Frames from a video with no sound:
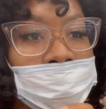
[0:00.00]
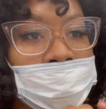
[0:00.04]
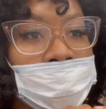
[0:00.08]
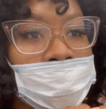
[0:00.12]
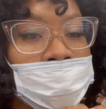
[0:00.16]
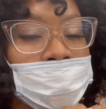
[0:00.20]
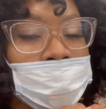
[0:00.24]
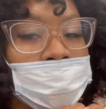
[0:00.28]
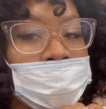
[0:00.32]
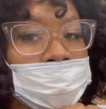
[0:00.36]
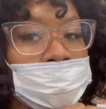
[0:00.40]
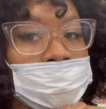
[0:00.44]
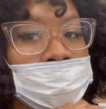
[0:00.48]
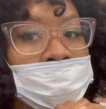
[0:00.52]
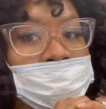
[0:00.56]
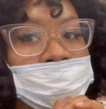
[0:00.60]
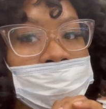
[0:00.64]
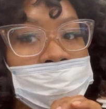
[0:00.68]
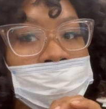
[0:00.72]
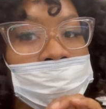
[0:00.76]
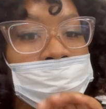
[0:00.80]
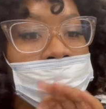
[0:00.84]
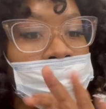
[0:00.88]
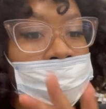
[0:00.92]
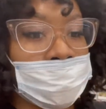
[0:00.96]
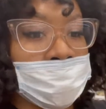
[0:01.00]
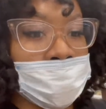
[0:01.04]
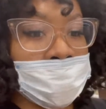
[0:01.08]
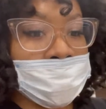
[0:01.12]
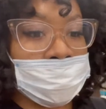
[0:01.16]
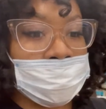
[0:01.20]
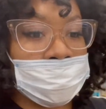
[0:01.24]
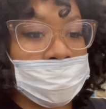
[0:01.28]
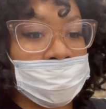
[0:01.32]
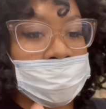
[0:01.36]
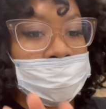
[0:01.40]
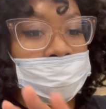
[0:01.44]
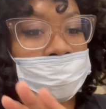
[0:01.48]
and my
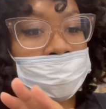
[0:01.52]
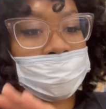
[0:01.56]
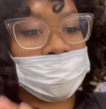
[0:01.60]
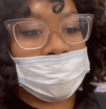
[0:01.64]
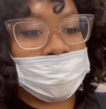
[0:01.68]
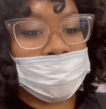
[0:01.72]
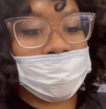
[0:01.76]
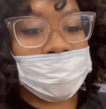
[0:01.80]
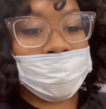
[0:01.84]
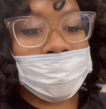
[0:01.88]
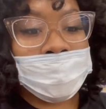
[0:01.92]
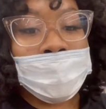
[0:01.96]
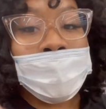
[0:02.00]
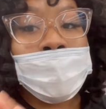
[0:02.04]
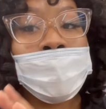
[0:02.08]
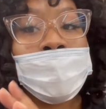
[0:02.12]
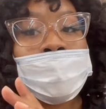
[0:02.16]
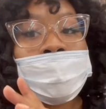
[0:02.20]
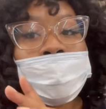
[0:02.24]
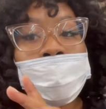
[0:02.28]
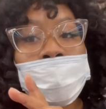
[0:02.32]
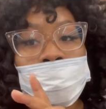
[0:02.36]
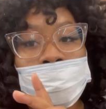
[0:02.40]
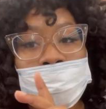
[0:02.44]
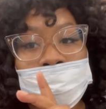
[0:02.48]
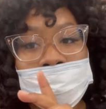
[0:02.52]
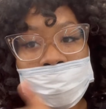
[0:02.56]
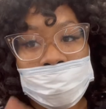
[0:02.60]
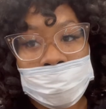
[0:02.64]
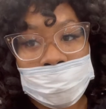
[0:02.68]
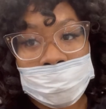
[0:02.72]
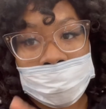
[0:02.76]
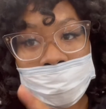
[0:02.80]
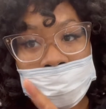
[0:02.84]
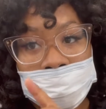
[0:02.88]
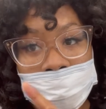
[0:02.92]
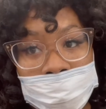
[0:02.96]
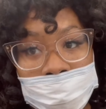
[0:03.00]
spices and stuff that I would
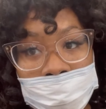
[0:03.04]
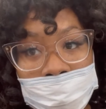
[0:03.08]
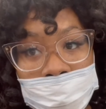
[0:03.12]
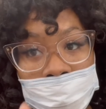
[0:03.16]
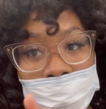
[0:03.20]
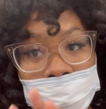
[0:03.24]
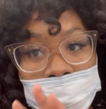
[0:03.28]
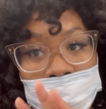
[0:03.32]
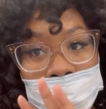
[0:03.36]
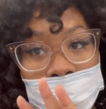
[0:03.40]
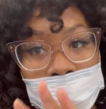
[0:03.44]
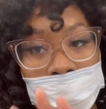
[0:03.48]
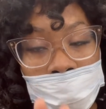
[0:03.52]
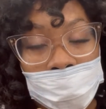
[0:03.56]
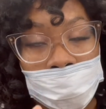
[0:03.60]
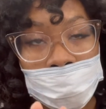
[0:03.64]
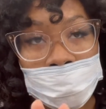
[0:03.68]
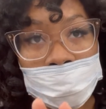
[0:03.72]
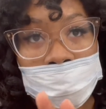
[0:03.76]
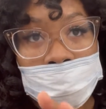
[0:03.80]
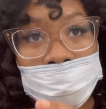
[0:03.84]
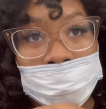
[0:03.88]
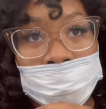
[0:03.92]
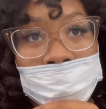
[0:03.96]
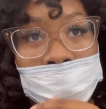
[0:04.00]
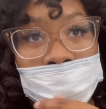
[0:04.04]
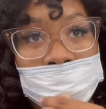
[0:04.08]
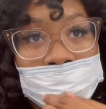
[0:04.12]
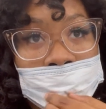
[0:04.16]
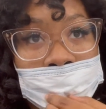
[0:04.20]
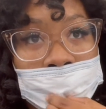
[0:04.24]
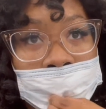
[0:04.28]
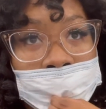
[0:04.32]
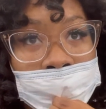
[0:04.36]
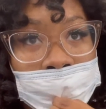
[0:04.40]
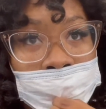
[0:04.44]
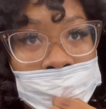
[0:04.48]
typically get from Aldi's because it's